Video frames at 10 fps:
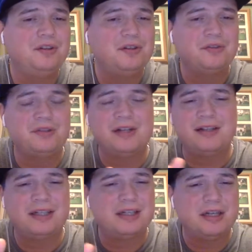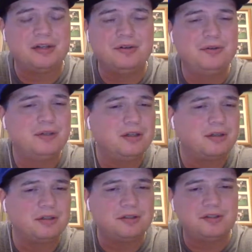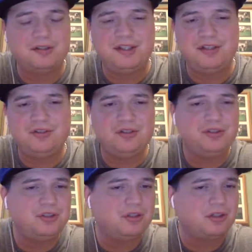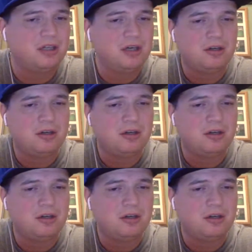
They're not like an Acuna or Tatis Jr.